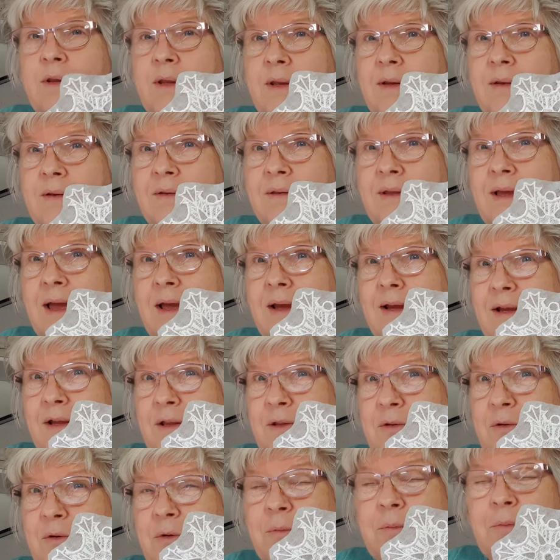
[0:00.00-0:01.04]
in to hang
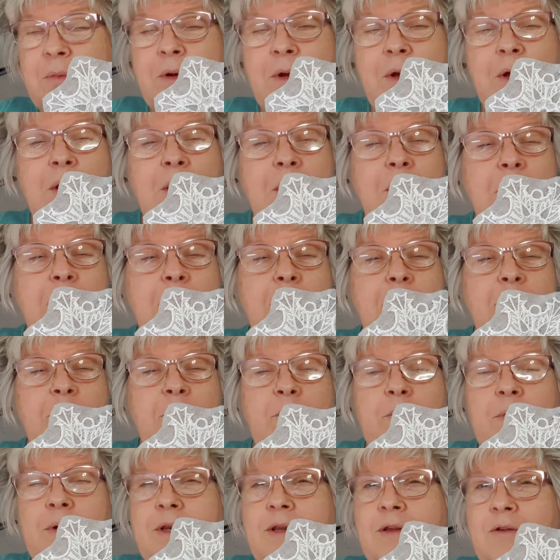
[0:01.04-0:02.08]
it up.
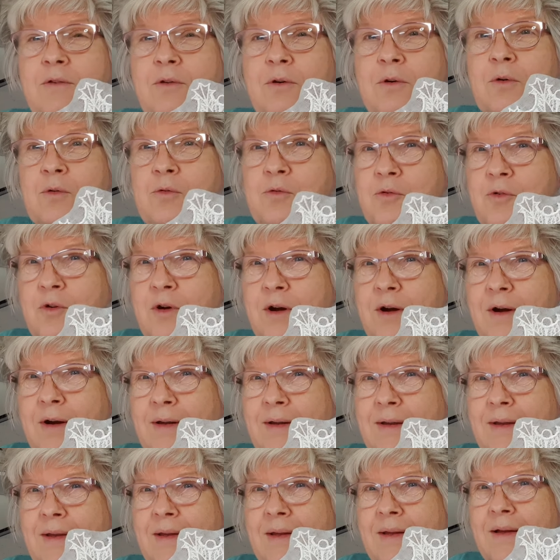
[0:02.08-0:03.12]
But when it's all dry,
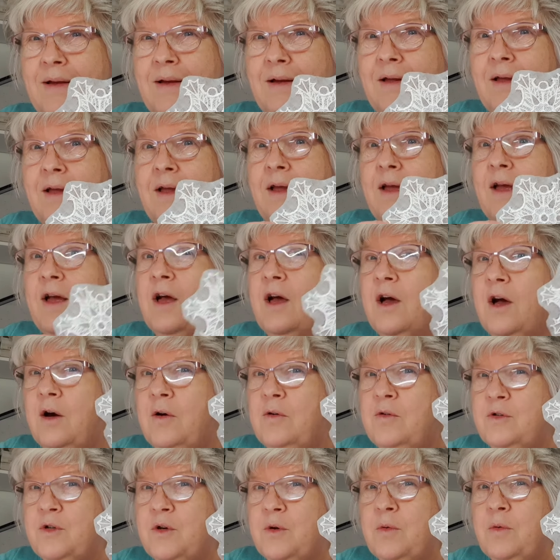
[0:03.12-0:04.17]
I'll
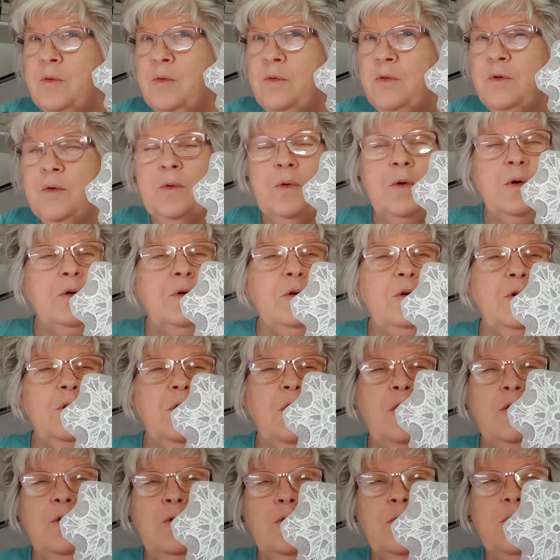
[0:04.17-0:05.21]
show it with you on
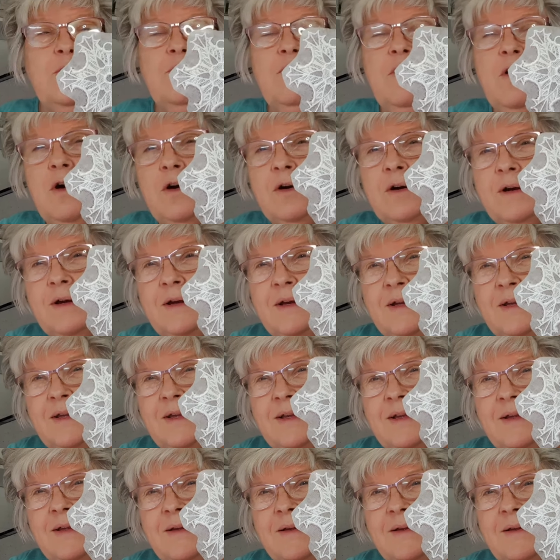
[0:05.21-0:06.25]
another vlog.
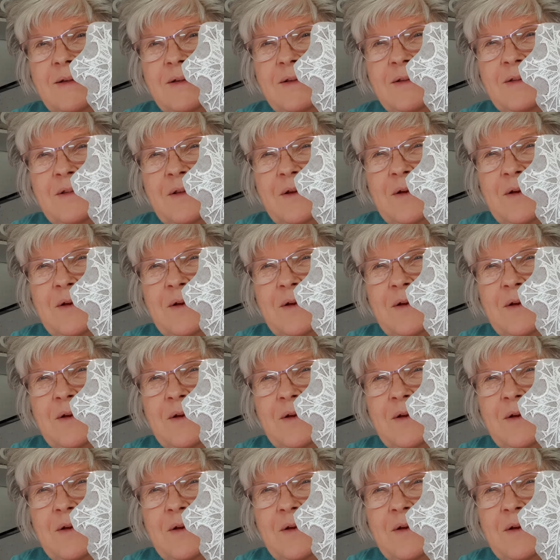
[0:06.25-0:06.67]
So